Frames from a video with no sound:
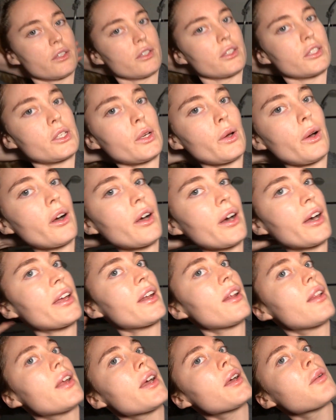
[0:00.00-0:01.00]
So I'll kind
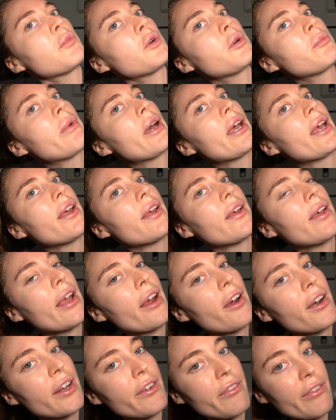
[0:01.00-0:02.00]
of like put my
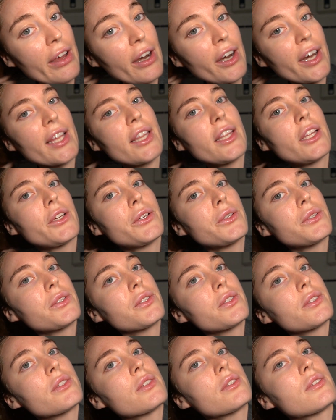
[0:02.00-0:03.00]
hair in a very
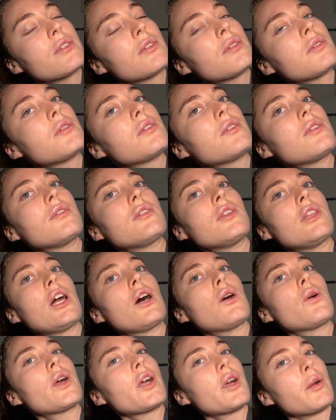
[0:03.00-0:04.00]
loose
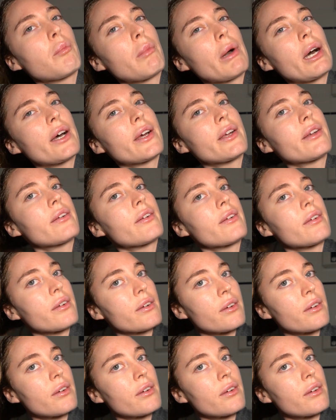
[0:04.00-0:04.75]
lower bun,